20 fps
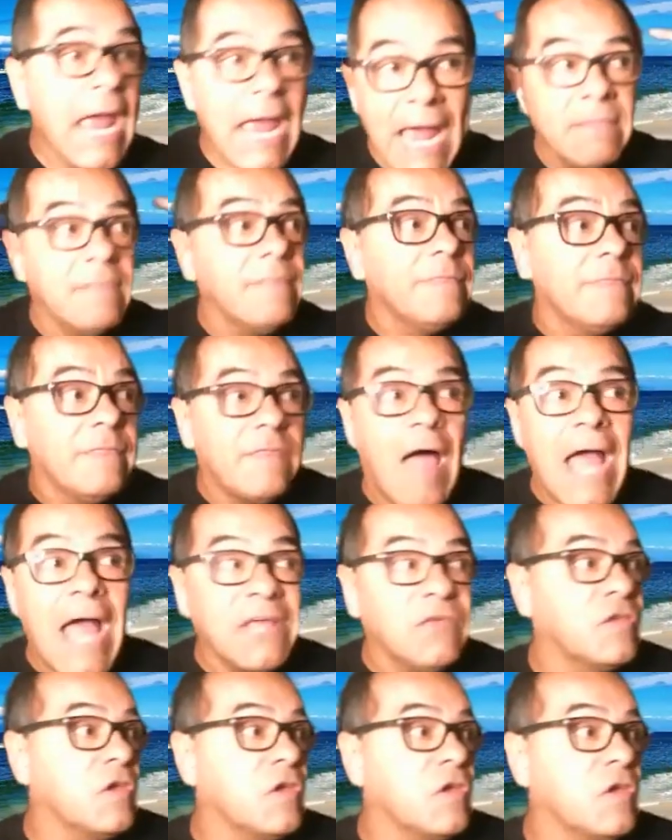and
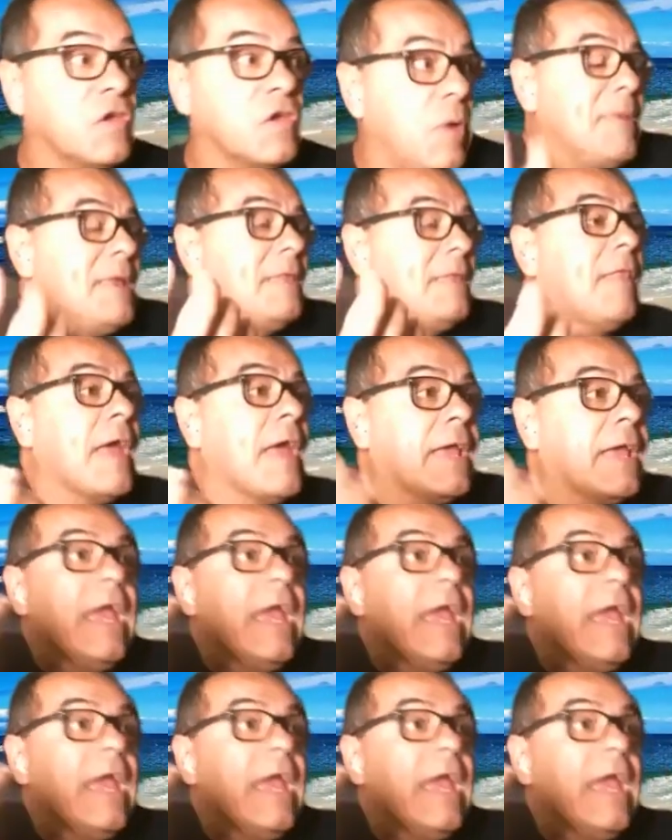likes you and be like,